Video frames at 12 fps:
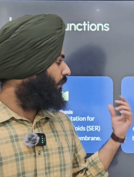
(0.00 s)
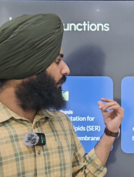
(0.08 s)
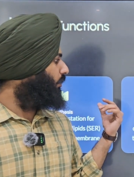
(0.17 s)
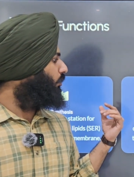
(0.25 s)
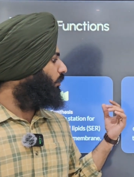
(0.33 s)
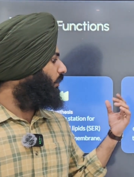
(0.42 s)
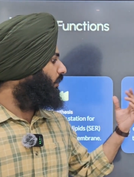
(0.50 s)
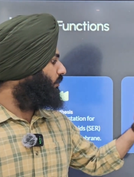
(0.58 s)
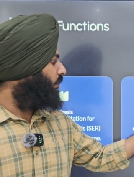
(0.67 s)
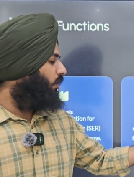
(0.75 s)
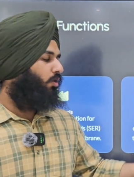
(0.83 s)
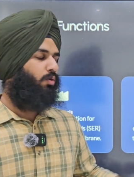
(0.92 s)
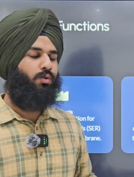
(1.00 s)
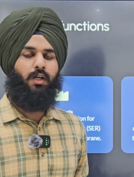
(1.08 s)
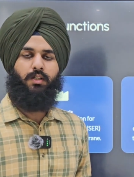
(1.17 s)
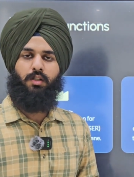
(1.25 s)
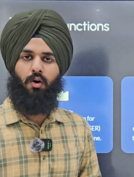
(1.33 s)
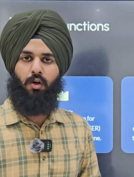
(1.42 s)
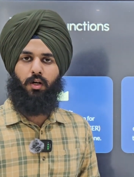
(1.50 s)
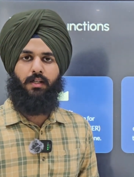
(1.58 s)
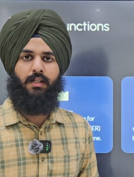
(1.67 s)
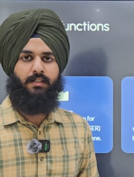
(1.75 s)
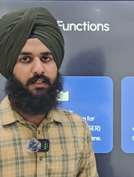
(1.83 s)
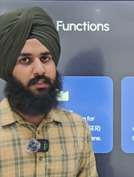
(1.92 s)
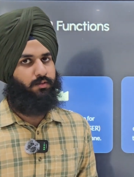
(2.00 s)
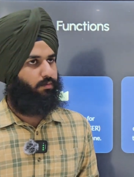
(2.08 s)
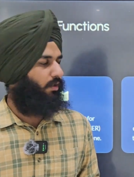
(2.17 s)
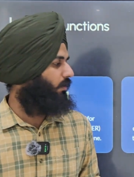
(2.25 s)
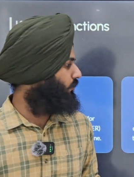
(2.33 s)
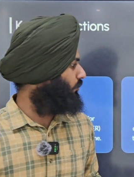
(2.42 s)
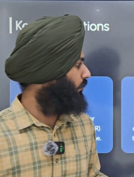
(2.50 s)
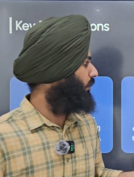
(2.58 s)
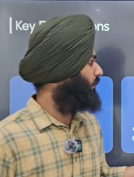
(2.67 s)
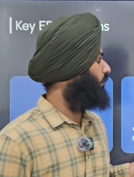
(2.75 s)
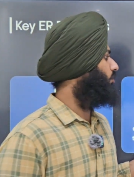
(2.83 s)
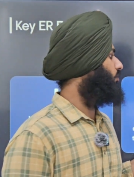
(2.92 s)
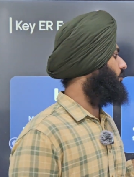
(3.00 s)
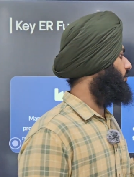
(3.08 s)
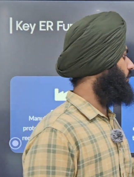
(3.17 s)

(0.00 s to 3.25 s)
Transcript: from the nucleus to the other organelles as well. So it also